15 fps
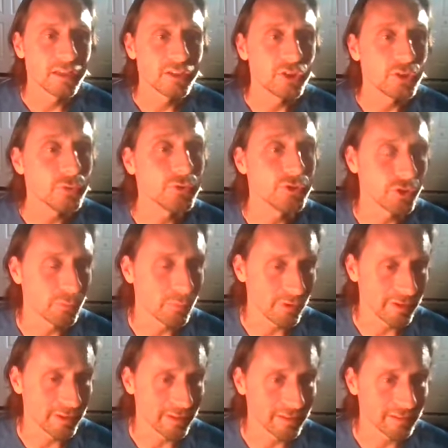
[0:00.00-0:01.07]
use your
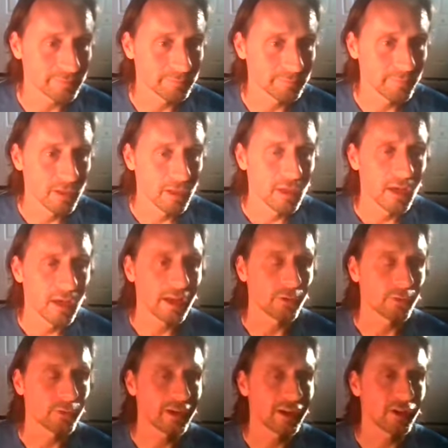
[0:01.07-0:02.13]
breathing. I
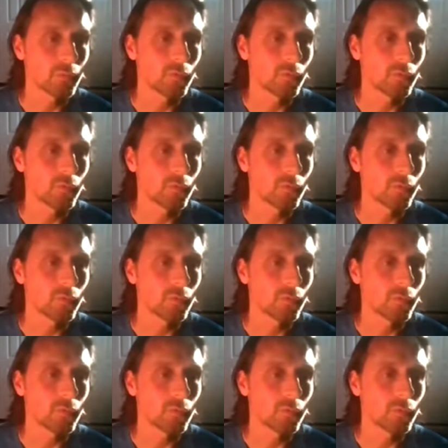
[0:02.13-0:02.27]
don't care